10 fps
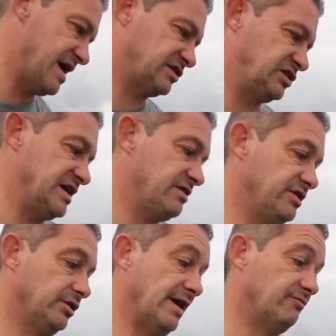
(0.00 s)

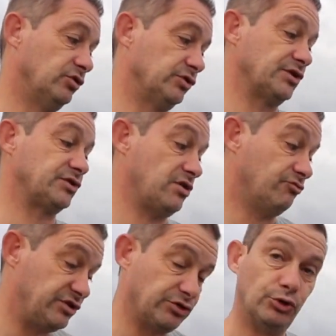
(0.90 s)
bacteria levels as a
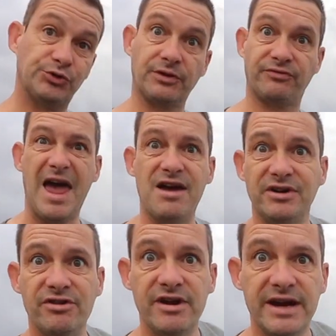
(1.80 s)
result of
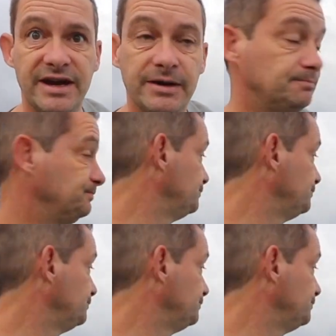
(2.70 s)
heavy rain.